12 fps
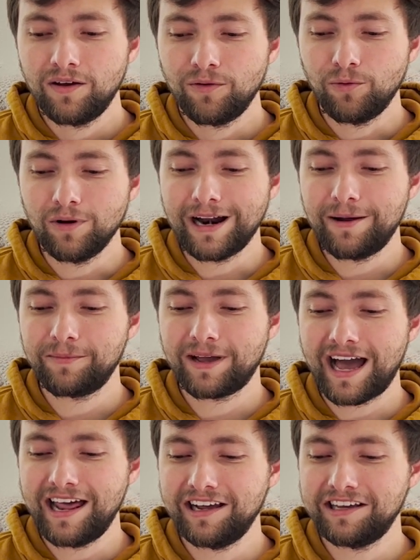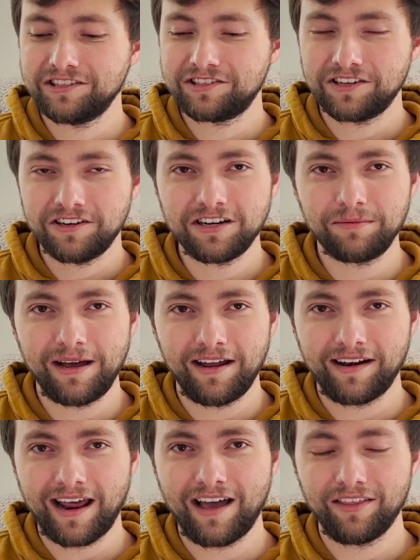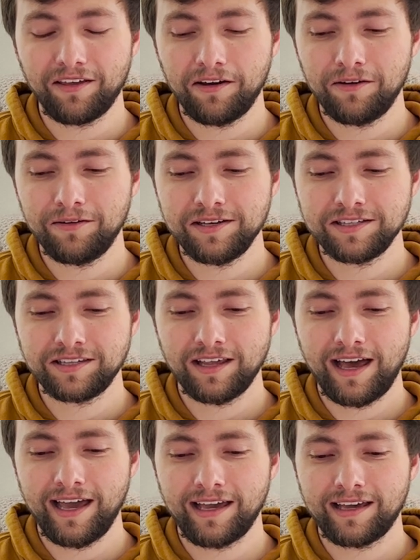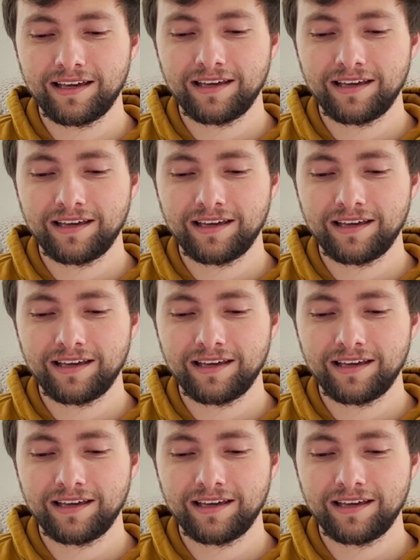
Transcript: What I'm kind of concerned about now, though, is, like,